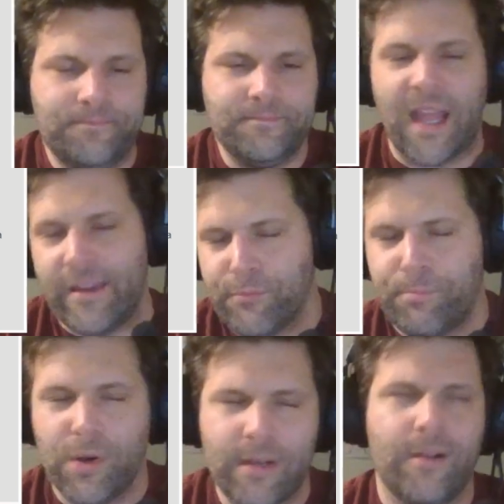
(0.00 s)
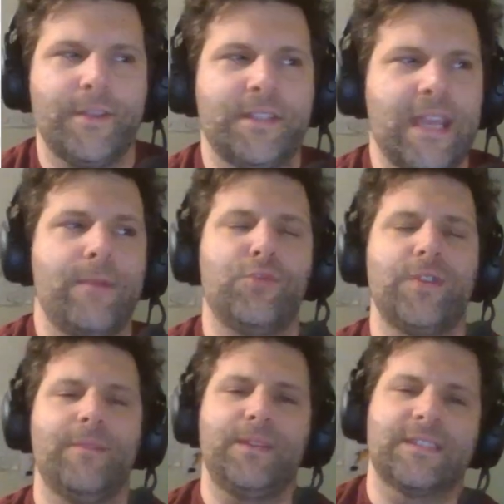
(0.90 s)
I haven't put it on the table
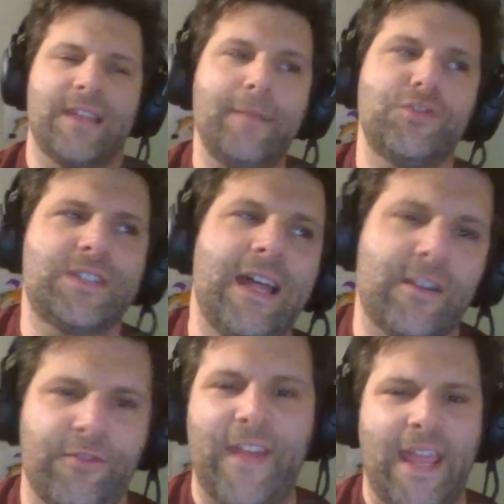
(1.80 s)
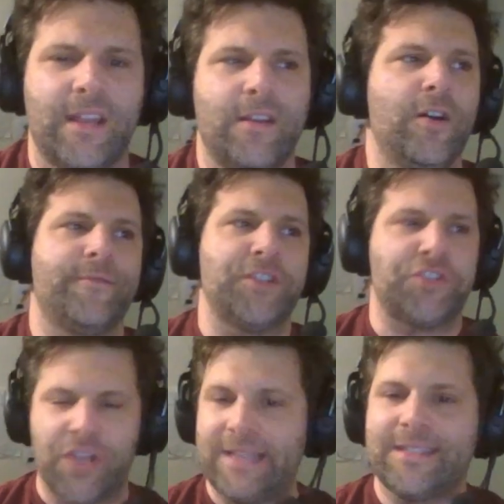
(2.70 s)
yet because I'm just not a fan of the
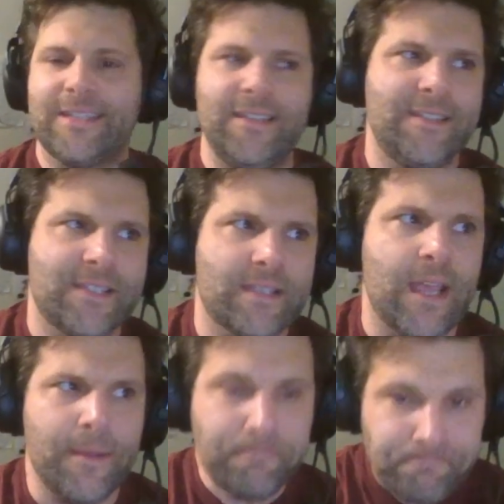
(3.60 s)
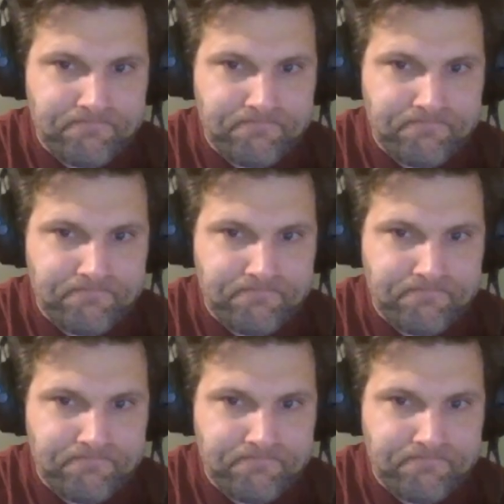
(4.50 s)
jets in this game.